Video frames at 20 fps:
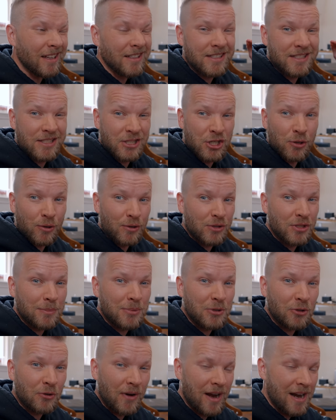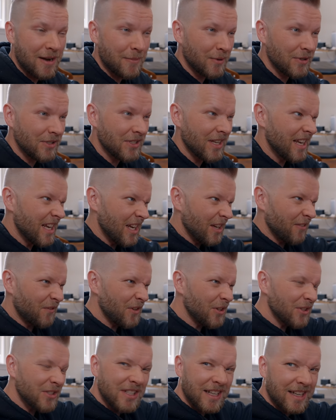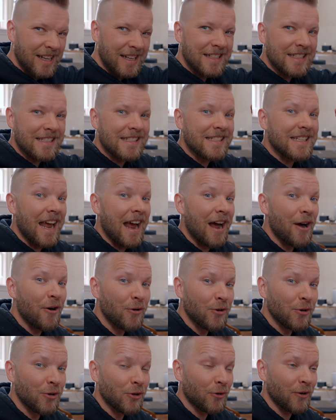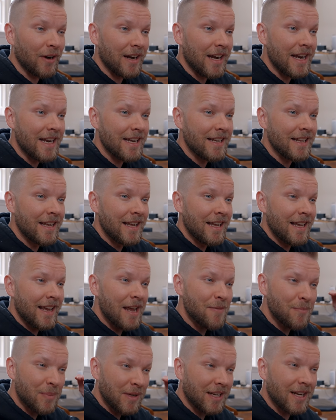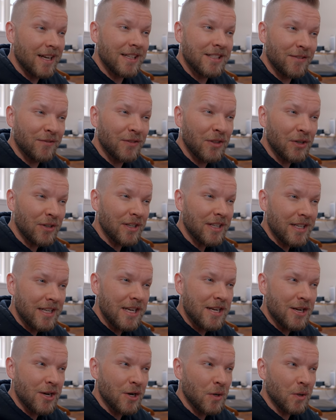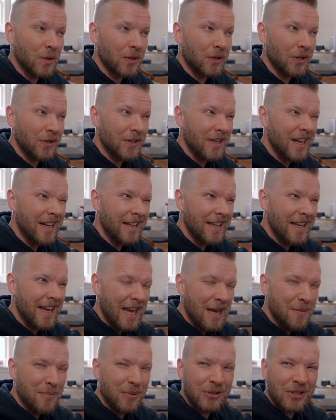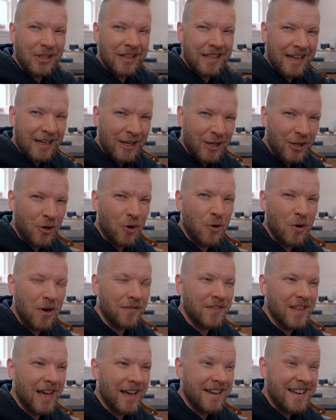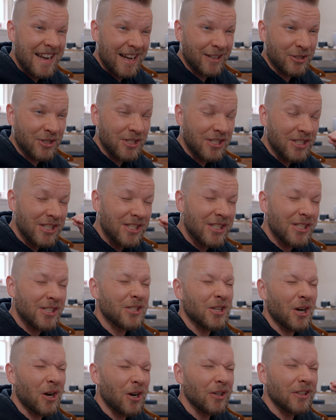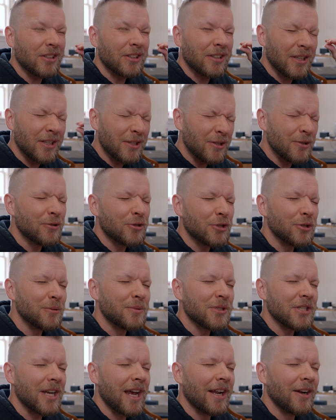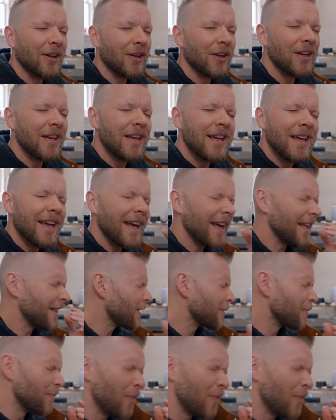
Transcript: at zero subscribers feels like a downgrade and because of their ego, they're not able to let go of that and actually start the YouTube channel. And the